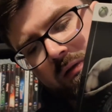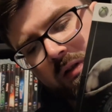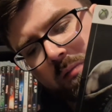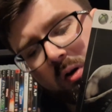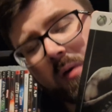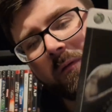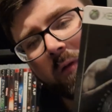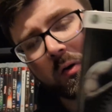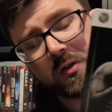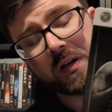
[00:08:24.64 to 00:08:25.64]
Steelbook.
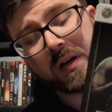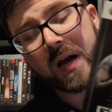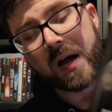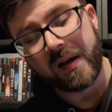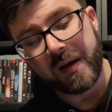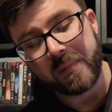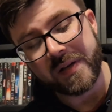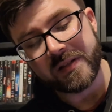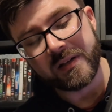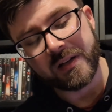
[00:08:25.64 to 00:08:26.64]
Unfortunately, I am
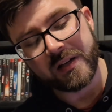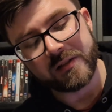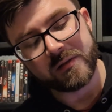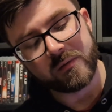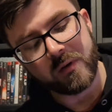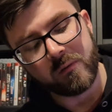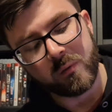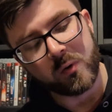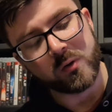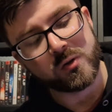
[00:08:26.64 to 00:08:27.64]
missing the Gears of
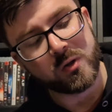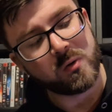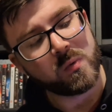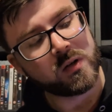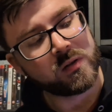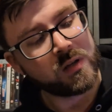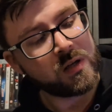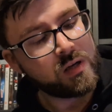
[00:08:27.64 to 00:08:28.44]
War 2 one.